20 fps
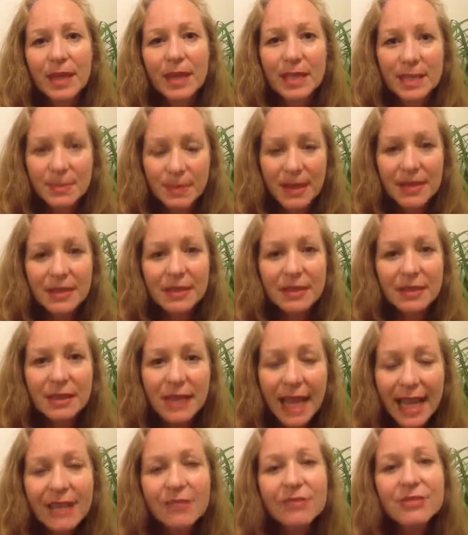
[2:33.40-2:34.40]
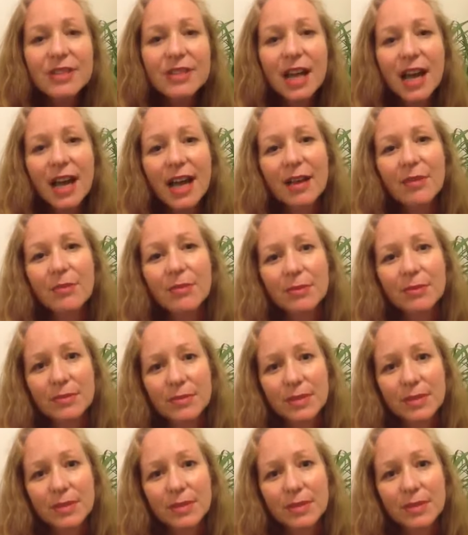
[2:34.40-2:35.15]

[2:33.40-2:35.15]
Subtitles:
spent a lifetime